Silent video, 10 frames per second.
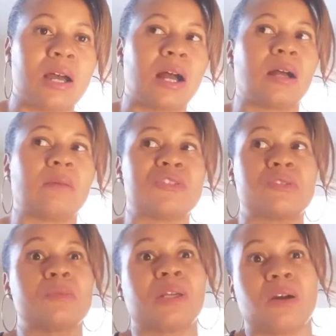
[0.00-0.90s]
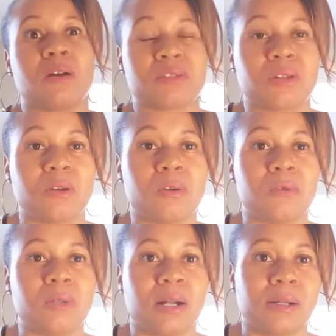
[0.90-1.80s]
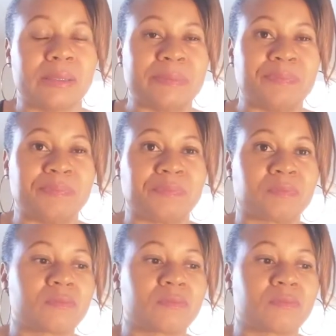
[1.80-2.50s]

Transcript: I'm um, assuming also um,